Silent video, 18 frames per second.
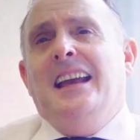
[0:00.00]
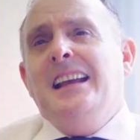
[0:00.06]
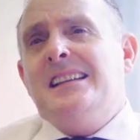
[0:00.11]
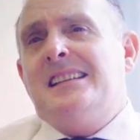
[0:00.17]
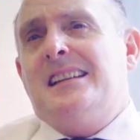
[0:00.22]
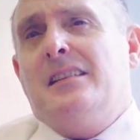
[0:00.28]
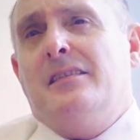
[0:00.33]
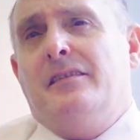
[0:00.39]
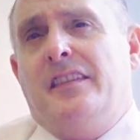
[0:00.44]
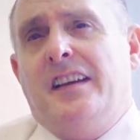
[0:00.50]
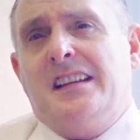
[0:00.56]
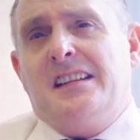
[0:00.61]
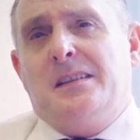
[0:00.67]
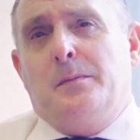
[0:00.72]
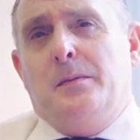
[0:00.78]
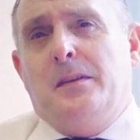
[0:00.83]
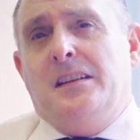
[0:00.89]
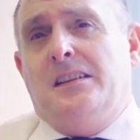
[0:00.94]
Easy
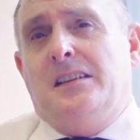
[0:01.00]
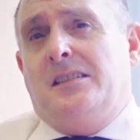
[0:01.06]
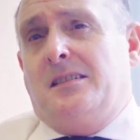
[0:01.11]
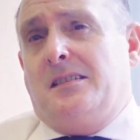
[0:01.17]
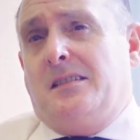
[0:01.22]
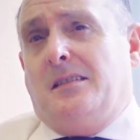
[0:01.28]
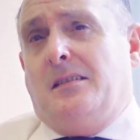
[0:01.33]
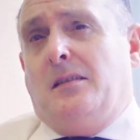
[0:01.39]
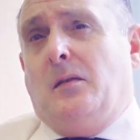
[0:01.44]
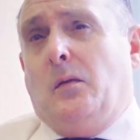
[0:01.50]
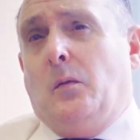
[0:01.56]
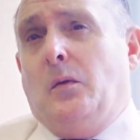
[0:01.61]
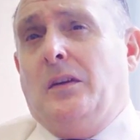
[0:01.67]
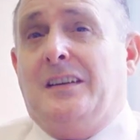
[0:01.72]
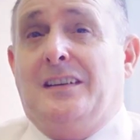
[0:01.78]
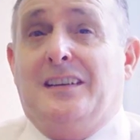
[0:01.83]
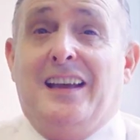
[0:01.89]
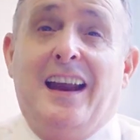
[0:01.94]
investments
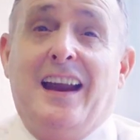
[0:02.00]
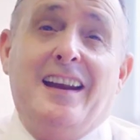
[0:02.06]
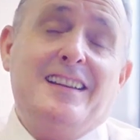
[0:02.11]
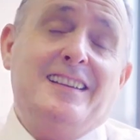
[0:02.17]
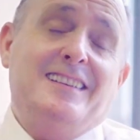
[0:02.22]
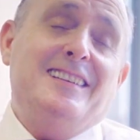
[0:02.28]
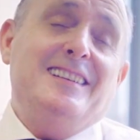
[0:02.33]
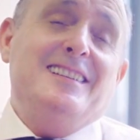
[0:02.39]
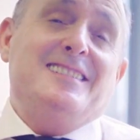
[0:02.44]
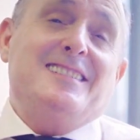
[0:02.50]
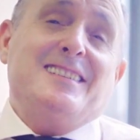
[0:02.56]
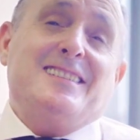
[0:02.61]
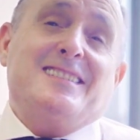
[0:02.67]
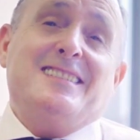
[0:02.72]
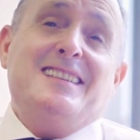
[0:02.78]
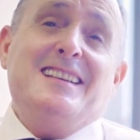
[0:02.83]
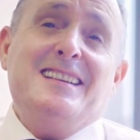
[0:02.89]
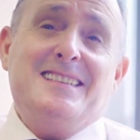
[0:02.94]
with guaranteed
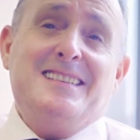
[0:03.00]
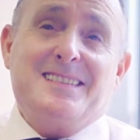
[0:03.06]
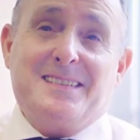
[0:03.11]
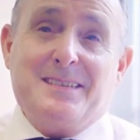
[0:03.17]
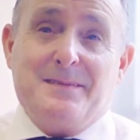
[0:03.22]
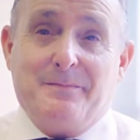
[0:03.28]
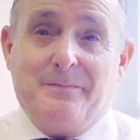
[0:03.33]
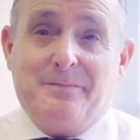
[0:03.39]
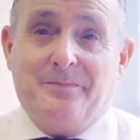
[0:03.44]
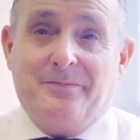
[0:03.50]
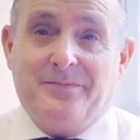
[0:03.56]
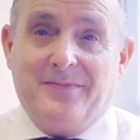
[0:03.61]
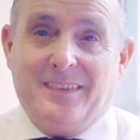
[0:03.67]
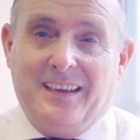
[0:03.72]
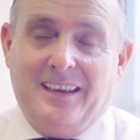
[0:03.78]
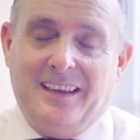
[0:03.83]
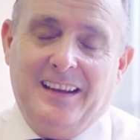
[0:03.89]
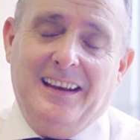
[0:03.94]
success?
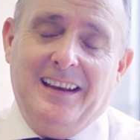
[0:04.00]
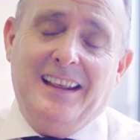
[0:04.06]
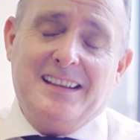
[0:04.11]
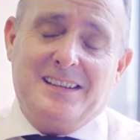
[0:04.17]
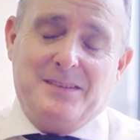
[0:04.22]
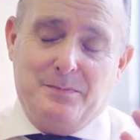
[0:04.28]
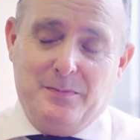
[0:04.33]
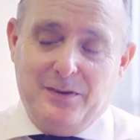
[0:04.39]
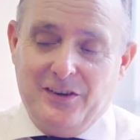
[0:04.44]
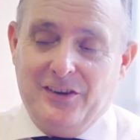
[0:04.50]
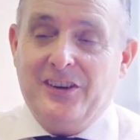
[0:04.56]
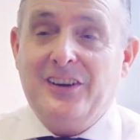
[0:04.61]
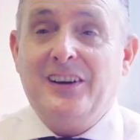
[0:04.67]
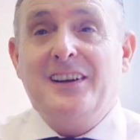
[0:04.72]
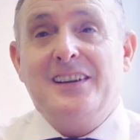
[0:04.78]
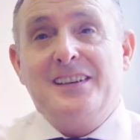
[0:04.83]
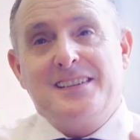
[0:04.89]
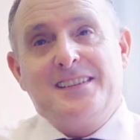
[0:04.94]
Let's be
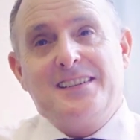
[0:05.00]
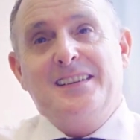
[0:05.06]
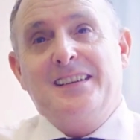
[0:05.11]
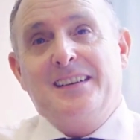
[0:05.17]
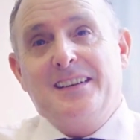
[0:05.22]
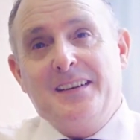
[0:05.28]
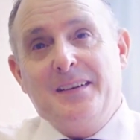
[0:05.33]
realistic.